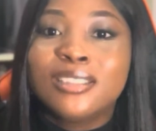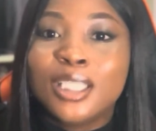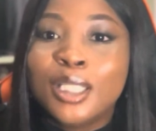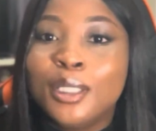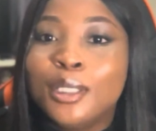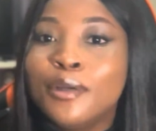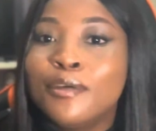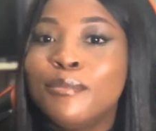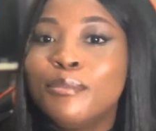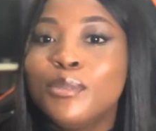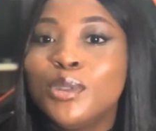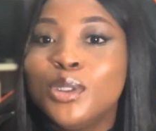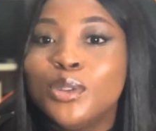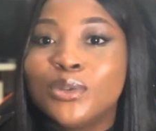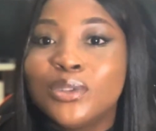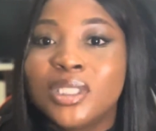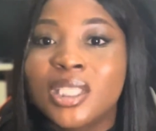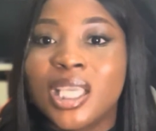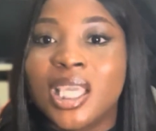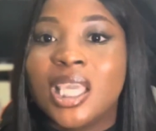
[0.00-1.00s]
They love
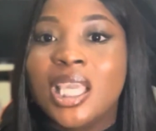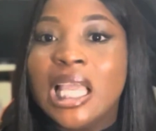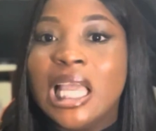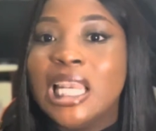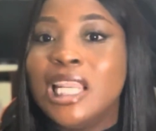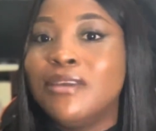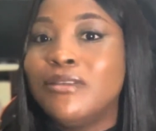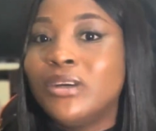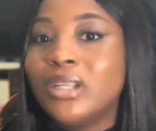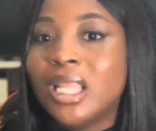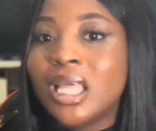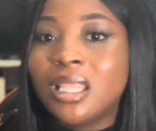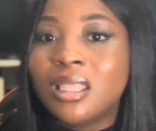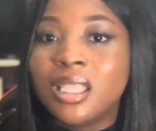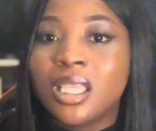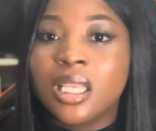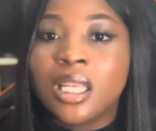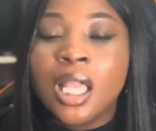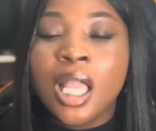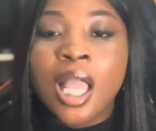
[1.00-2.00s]
music and every other
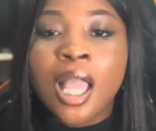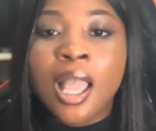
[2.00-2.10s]
thing.